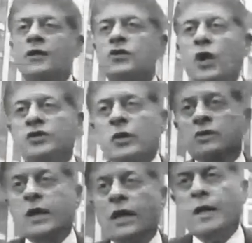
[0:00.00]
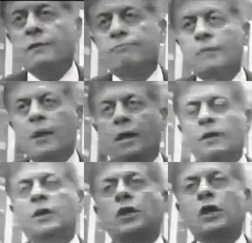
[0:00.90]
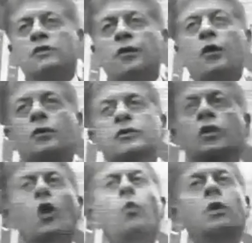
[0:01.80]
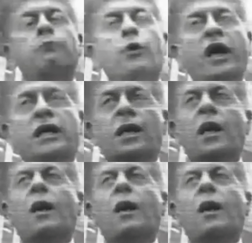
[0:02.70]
It's also telling that these folks would break